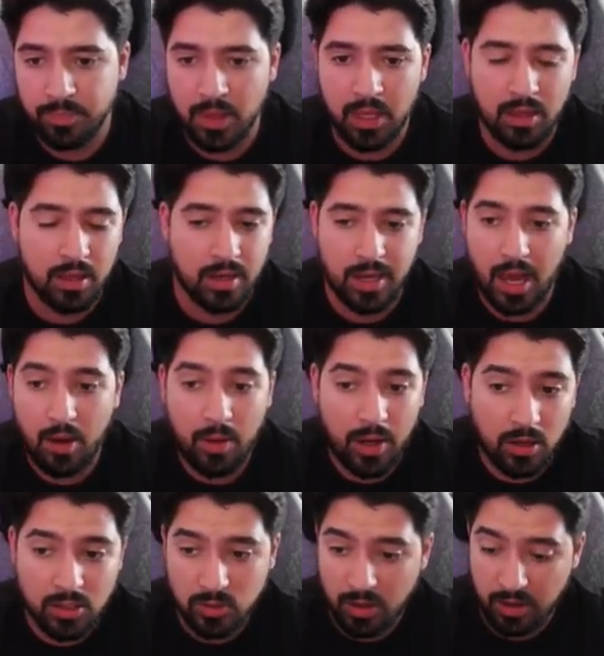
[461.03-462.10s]
Now, I
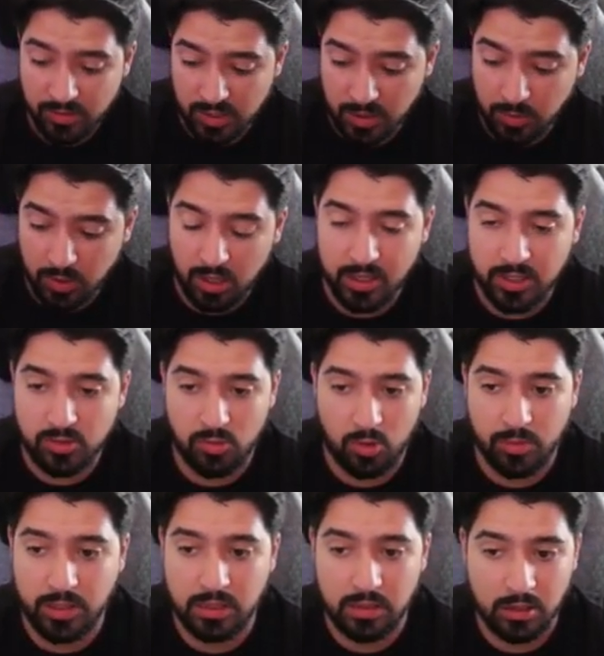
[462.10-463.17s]
also have some clients where we
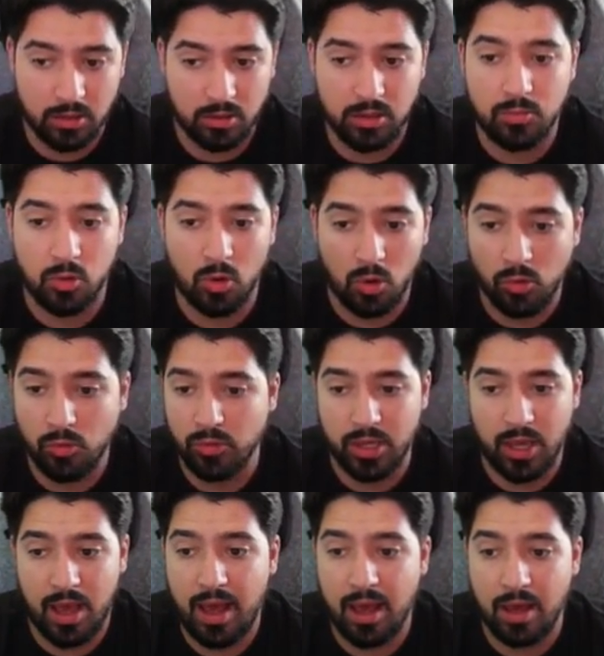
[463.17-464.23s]
literally will only
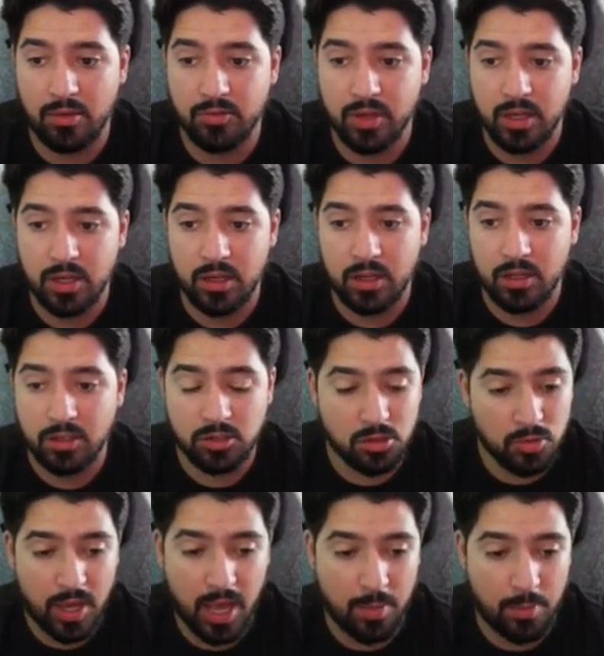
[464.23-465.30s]
have 2
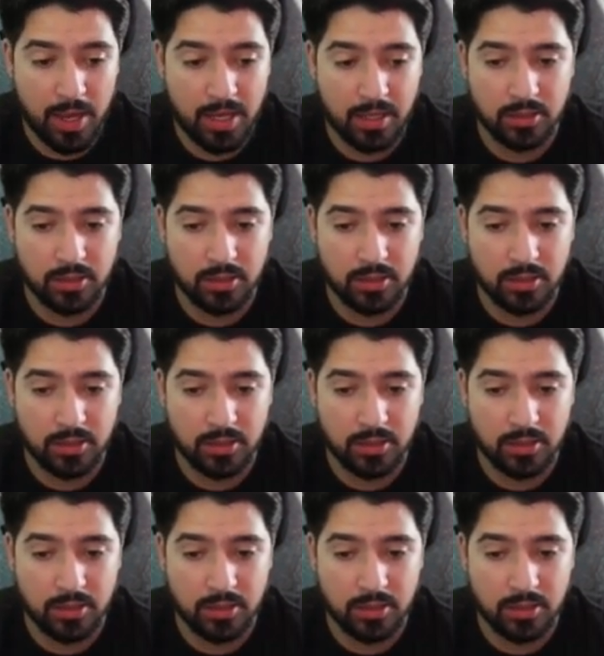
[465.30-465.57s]
campaigns.